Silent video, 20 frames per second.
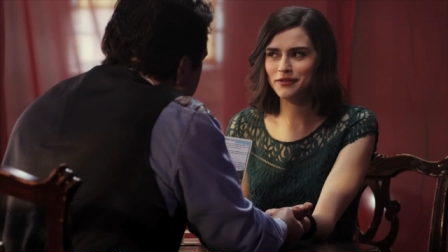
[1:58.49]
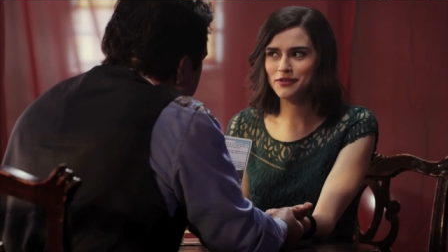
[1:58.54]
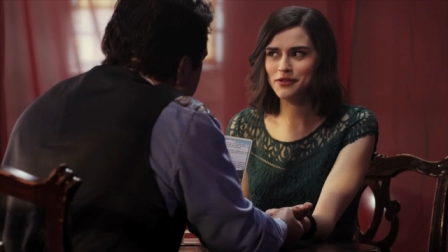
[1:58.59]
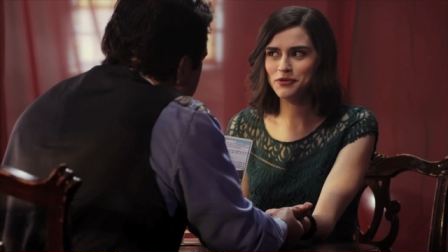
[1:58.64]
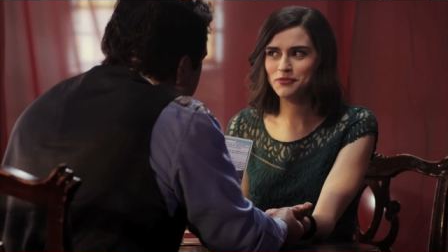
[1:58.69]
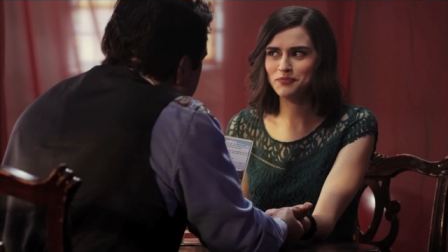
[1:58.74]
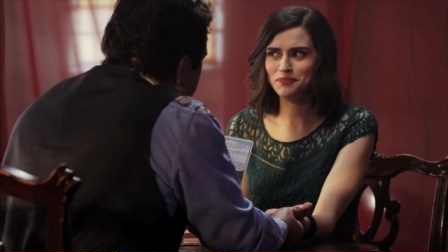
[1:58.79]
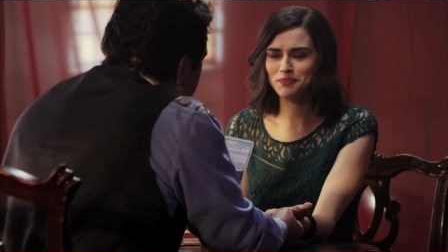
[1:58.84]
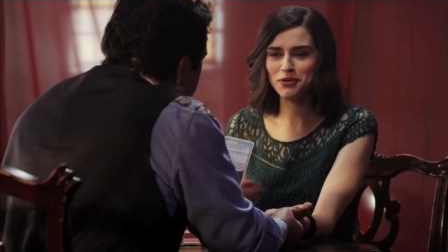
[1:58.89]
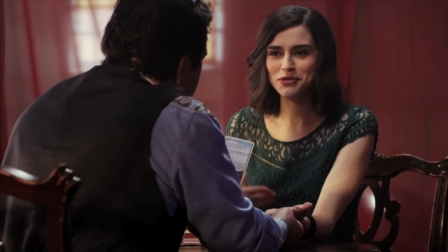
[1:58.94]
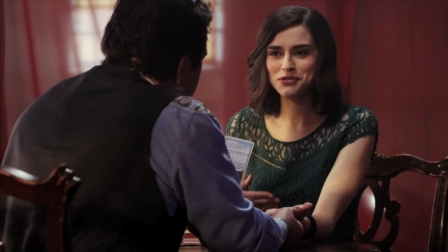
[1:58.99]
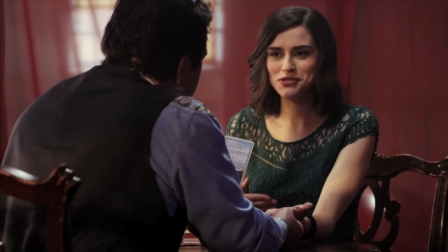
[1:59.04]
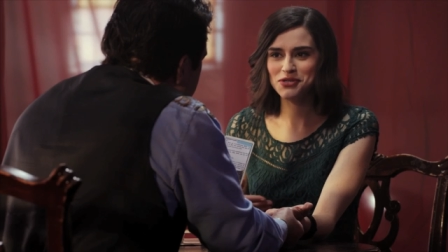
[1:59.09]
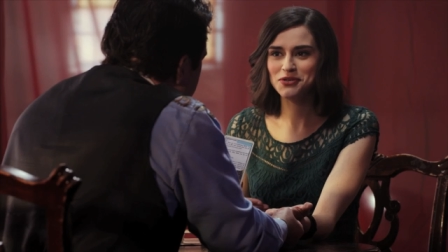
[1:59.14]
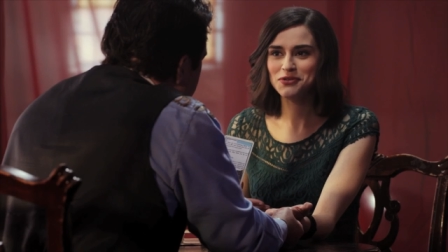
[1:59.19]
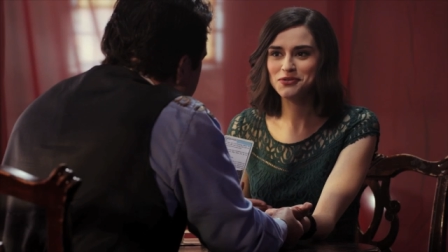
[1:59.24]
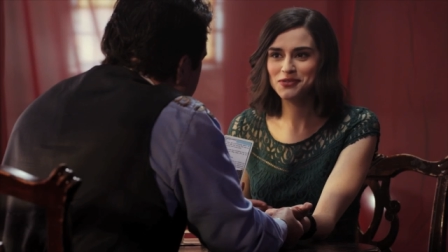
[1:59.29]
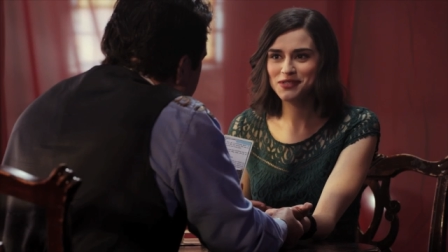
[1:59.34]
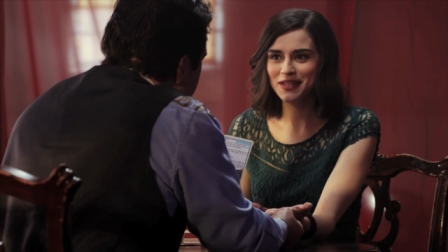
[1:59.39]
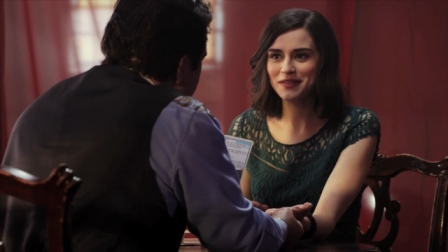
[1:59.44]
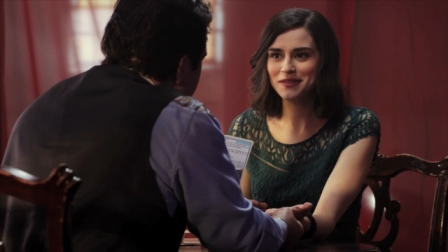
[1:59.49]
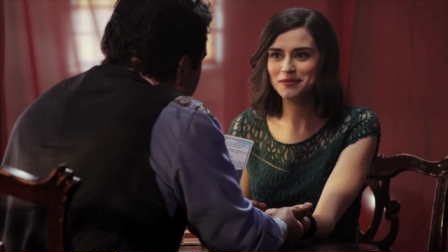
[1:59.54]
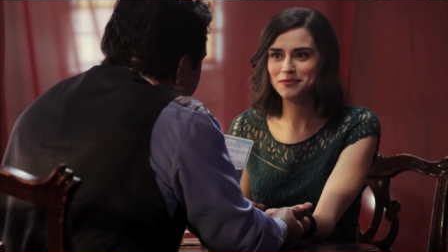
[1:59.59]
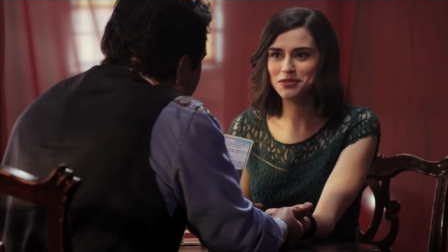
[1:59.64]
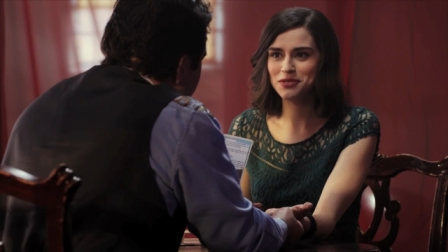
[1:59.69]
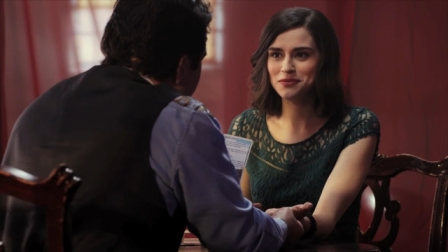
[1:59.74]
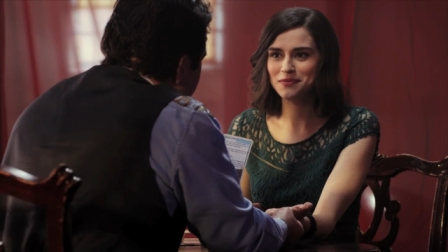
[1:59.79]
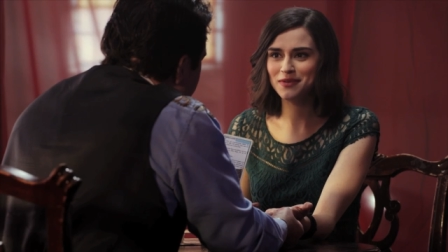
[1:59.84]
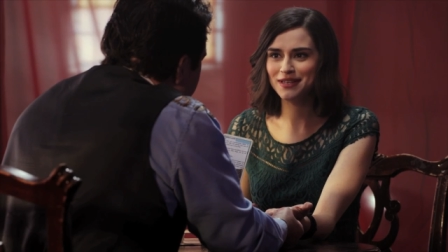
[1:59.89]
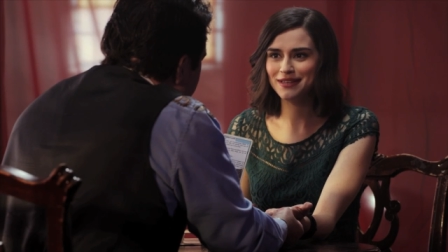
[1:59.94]
The person who sent them
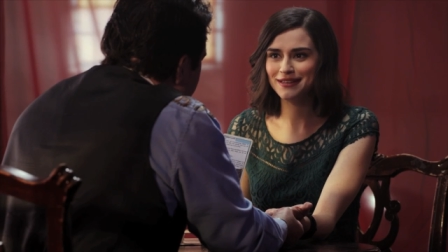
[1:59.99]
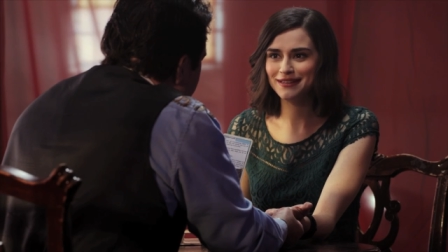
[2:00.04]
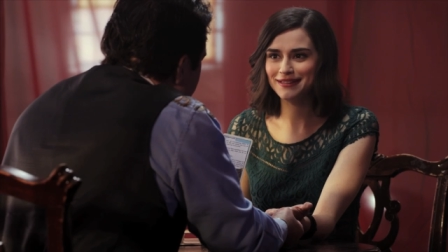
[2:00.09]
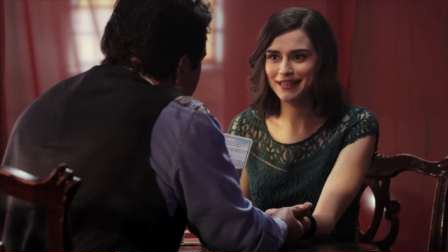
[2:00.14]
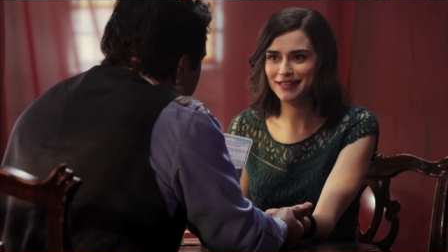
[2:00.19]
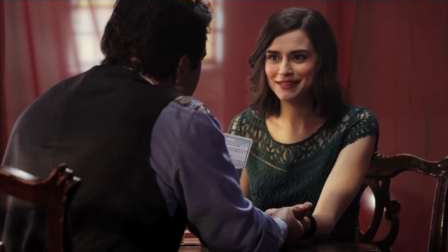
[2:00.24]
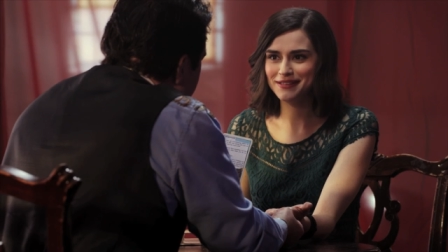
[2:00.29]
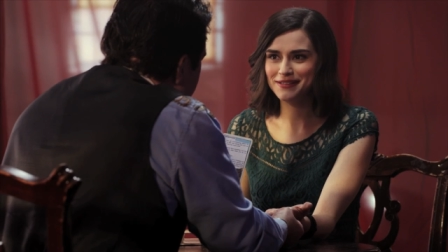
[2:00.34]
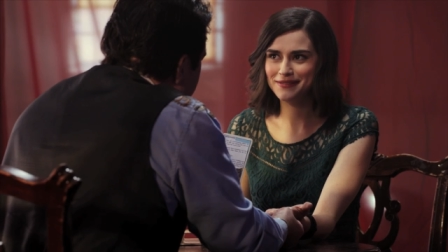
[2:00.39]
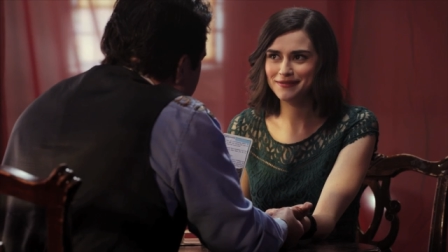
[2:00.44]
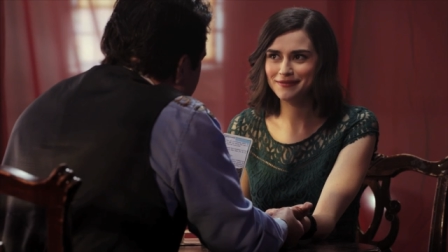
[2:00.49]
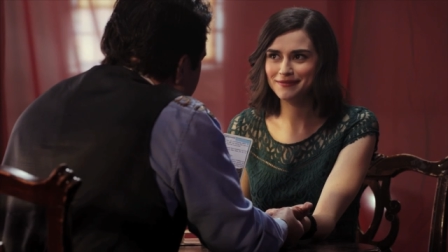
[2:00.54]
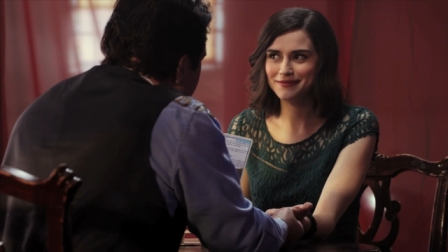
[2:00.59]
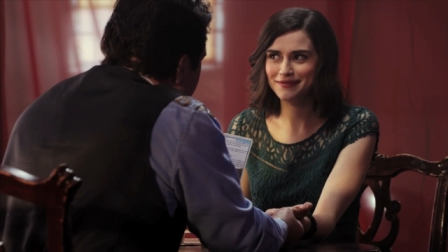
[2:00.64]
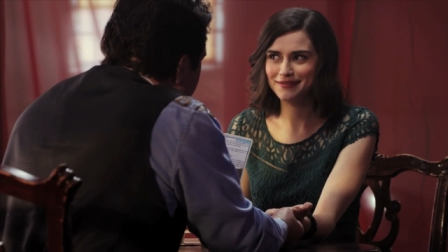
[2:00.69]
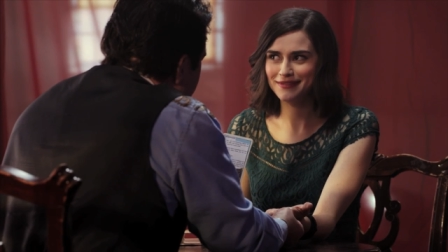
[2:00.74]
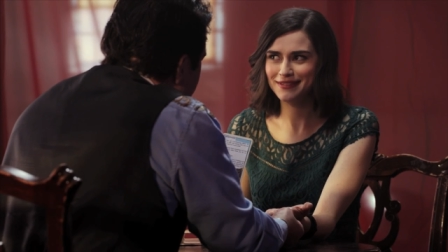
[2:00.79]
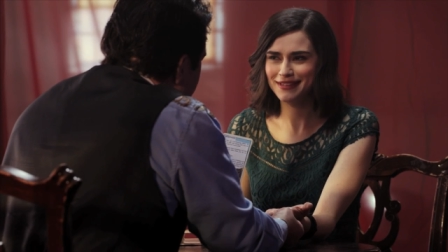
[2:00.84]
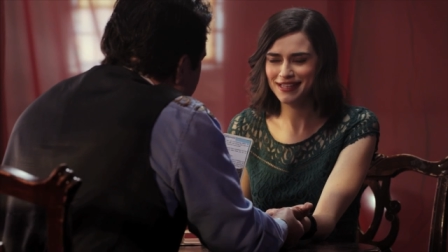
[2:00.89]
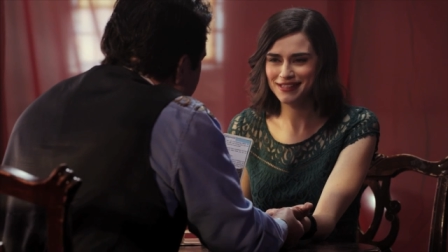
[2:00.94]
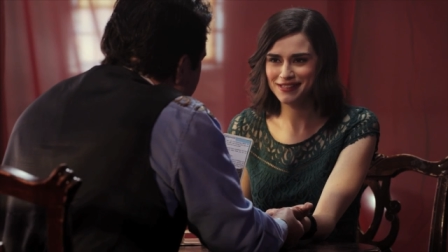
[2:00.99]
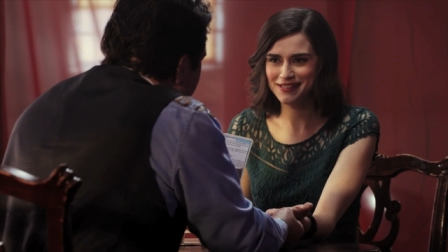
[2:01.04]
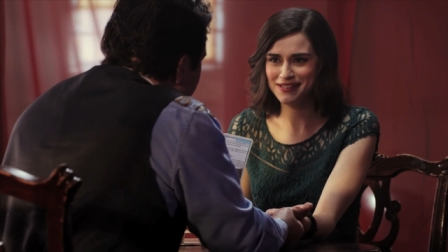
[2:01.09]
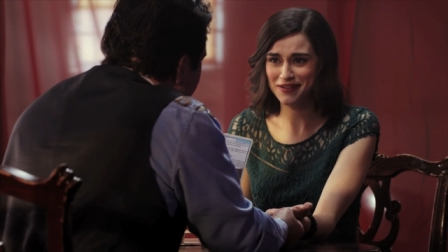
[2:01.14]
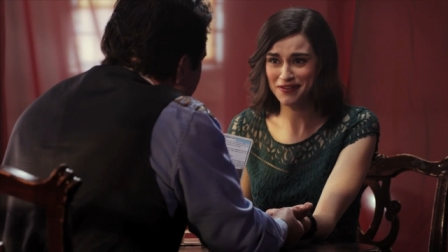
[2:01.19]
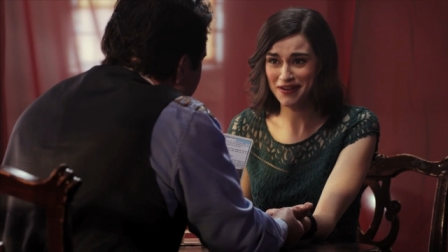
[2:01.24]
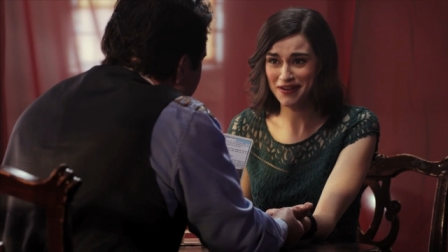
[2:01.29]
to me, that's their